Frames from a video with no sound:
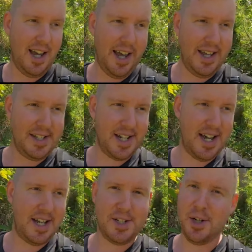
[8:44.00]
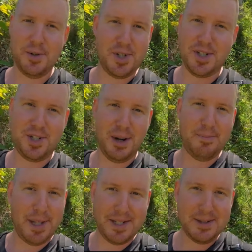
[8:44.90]
And don't just
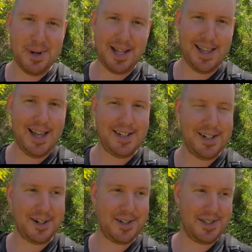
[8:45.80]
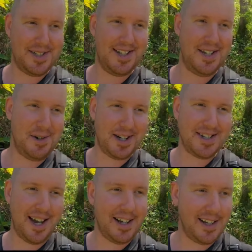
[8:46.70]
jump in to buy land here because you're
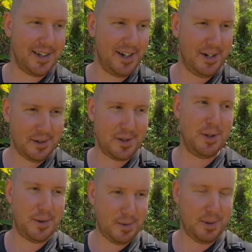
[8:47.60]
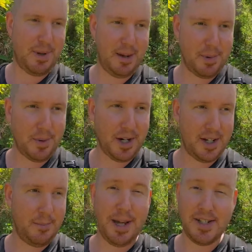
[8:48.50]
excited, you know. Go through the paperwork.
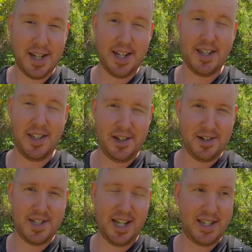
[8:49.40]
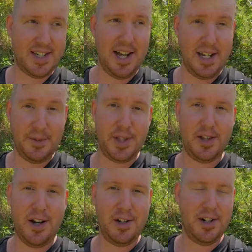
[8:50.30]
It might take a year to get done, even
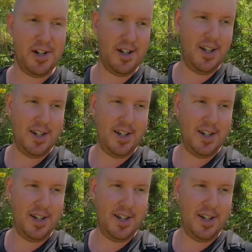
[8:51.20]
longer.